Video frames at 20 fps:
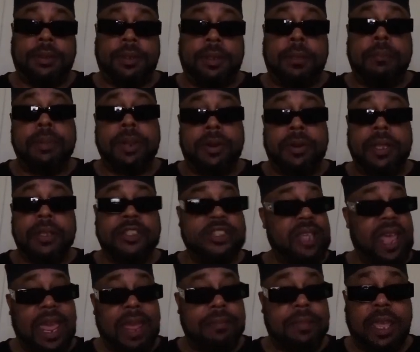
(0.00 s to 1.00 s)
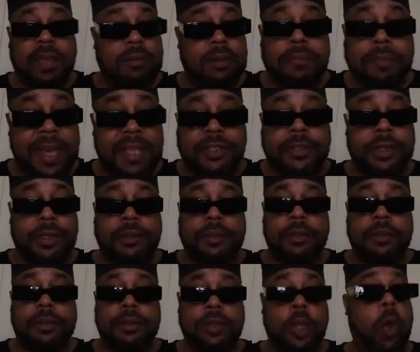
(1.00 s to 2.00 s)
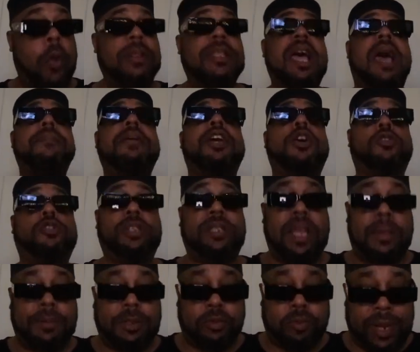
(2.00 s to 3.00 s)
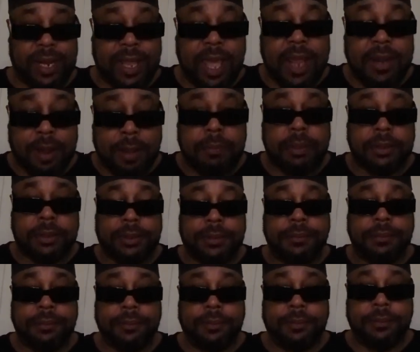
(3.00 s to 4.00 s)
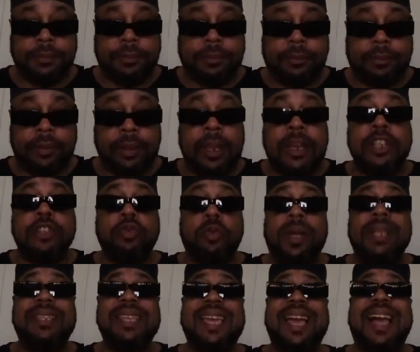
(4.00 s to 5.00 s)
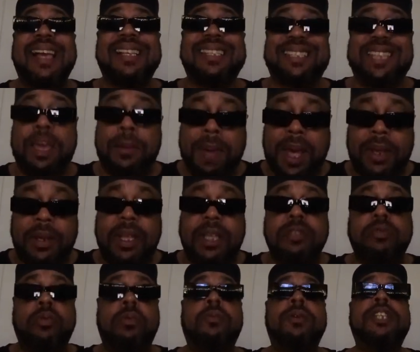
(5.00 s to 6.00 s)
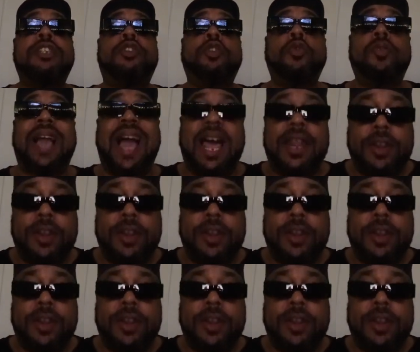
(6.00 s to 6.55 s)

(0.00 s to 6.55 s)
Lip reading: Period. Same thing with Mexicans. The only time they're going to step is when they got numbers. And there's one thing I can say about us. When we do got